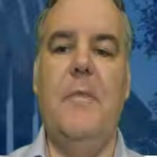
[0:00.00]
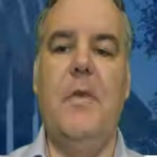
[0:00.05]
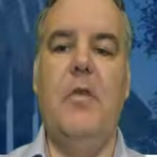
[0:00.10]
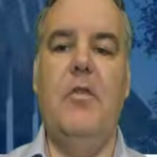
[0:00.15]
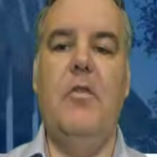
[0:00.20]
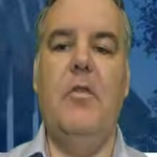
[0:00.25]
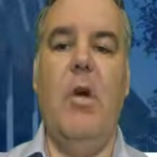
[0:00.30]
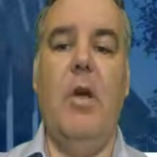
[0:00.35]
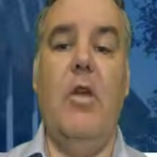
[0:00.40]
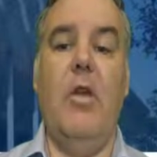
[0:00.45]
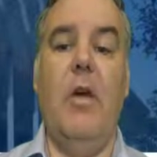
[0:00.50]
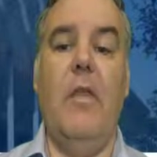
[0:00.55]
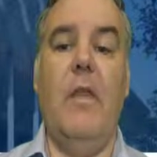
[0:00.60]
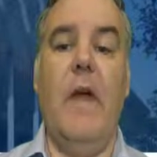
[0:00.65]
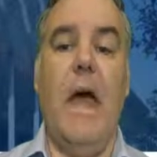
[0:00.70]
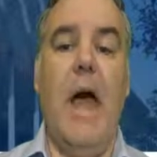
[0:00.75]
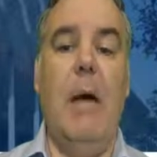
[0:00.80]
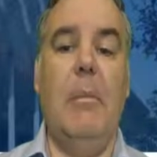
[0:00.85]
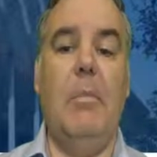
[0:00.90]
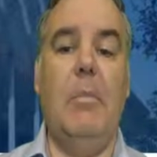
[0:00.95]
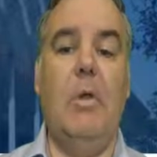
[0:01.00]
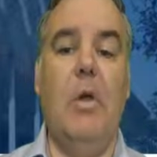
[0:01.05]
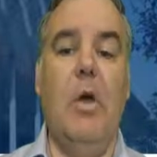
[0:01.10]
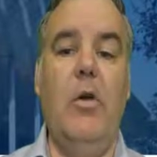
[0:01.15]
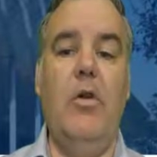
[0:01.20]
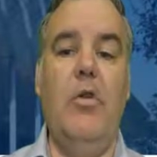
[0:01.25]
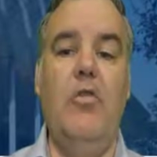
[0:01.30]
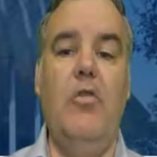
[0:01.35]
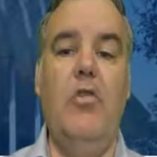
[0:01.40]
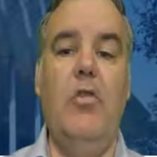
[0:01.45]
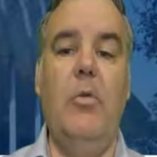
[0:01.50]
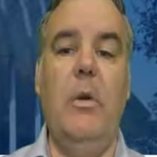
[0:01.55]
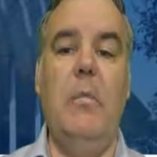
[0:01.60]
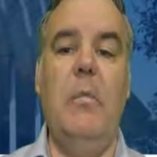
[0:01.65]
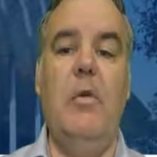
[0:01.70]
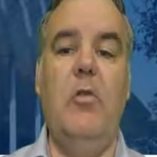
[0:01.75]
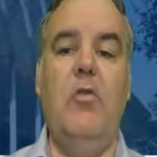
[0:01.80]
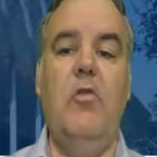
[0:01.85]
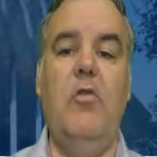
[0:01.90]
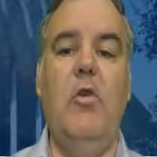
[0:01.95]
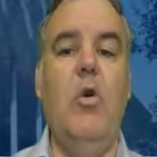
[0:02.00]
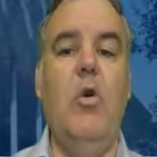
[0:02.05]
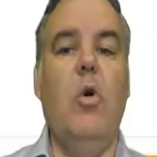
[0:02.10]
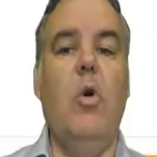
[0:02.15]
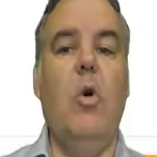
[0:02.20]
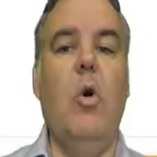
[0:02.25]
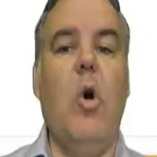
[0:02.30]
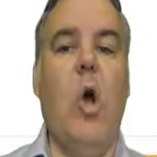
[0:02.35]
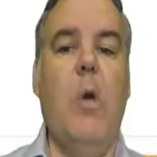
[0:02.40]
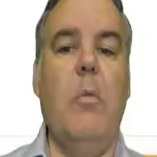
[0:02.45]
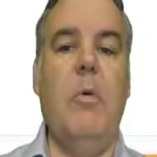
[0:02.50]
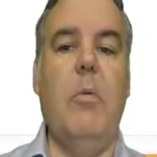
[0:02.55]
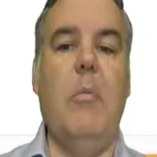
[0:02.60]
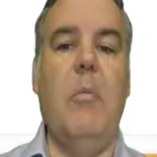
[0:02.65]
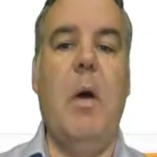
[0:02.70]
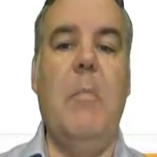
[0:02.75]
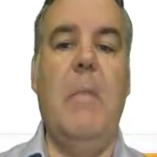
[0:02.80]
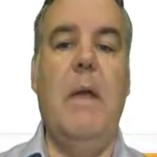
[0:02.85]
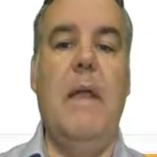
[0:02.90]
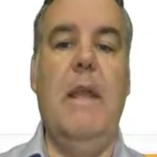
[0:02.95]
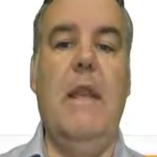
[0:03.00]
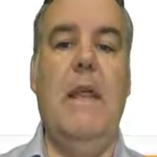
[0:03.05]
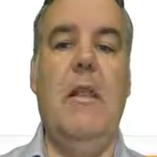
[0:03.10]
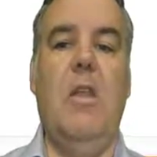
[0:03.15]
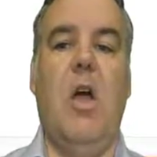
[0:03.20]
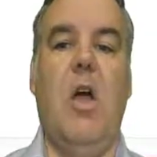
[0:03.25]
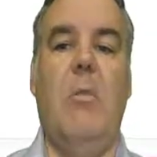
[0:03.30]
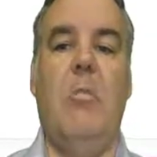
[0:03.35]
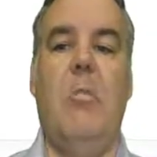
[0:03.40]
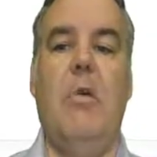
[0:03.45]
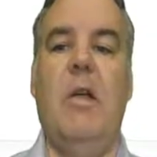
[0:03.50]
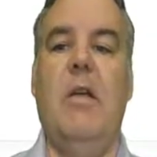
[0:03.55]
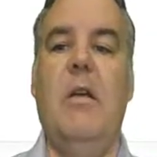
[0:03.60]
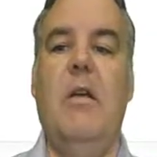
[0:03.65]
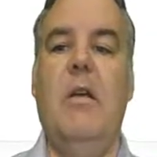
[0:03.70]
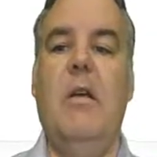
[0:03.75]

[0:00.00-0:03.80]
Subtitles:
So I can either upload a new image or open my media library.